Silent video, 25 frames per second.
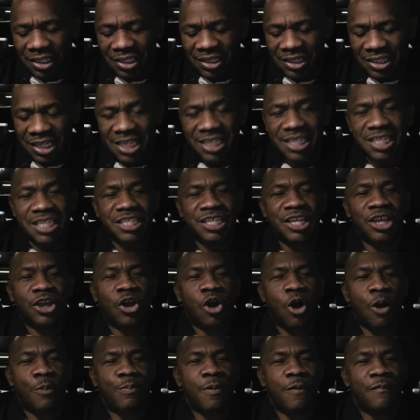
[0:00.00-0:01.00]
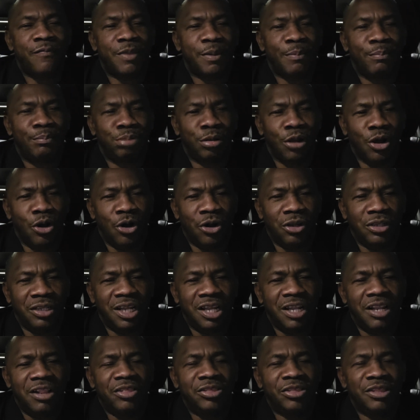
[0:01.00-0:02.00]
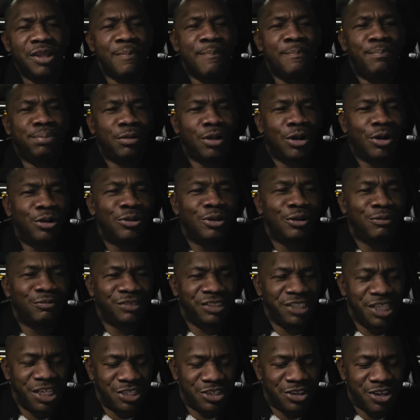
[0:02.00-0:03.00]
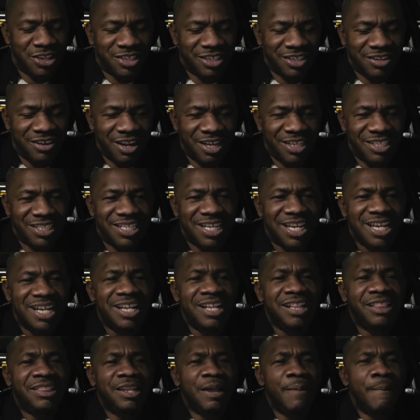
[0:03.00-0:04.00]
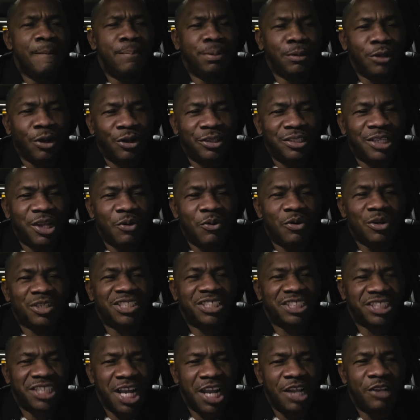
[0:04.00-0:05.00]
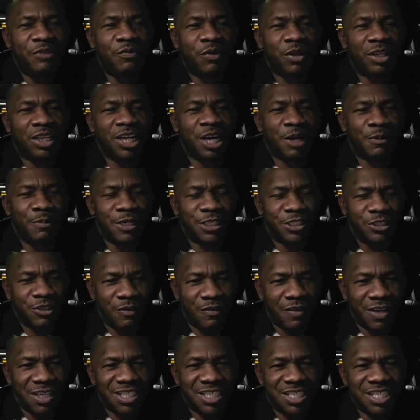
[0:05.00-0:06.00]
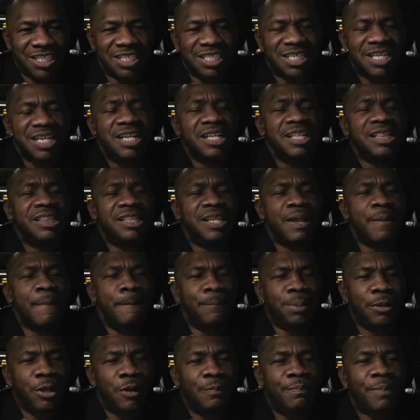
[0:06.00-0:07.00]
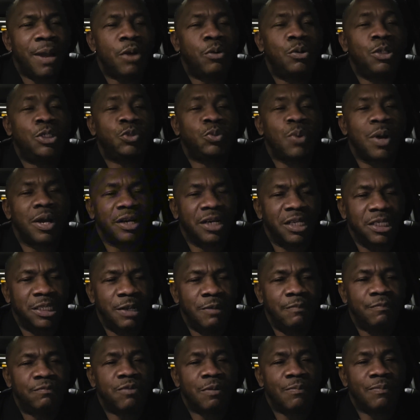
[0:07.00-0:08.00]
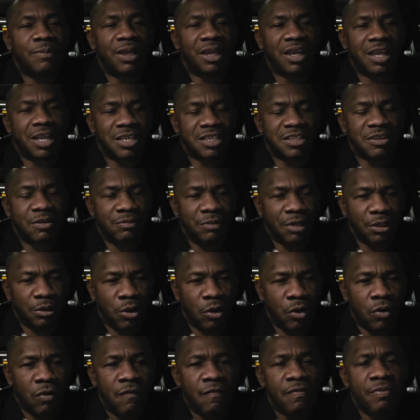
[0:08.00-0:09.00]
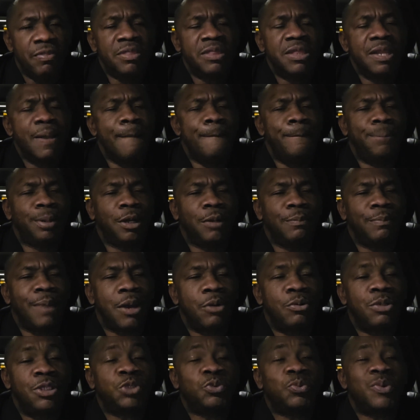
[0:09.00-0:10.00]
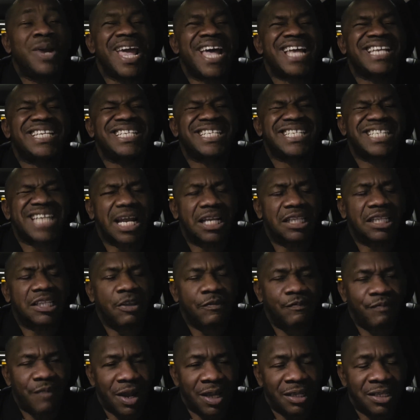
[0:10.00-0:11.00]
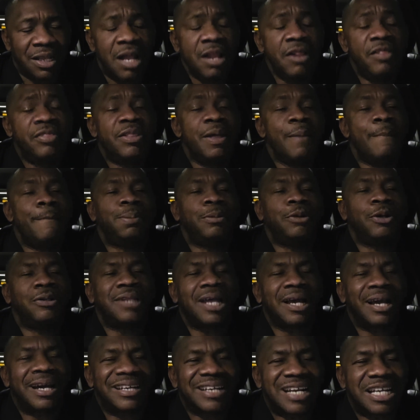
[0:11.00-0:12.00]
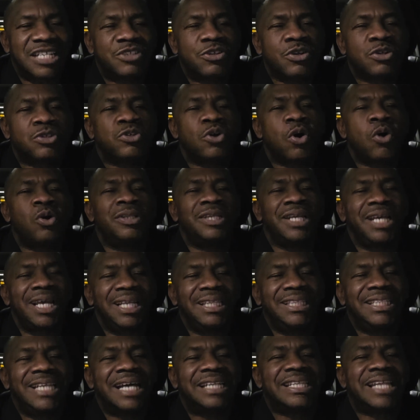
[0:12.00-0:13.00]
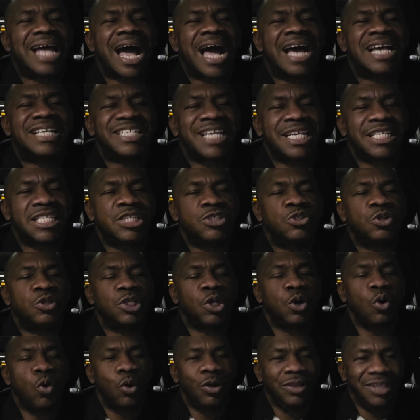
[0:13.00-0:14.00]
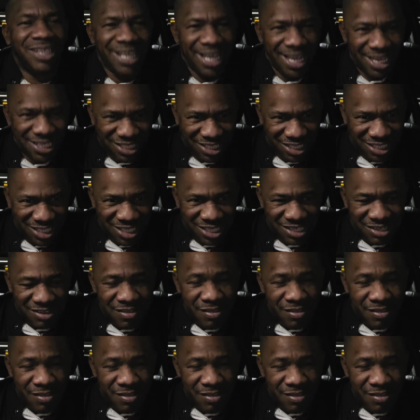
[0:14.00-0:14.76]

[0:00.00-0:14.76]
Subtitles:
This is a cup of the blood. The blood of Jesus Christ, the blood that was shed for the remission of our sins, the blood by which we are redeemed from the curse of the law, the blood by which we are sanctified, the blood that grants us unhindered access into the holiest,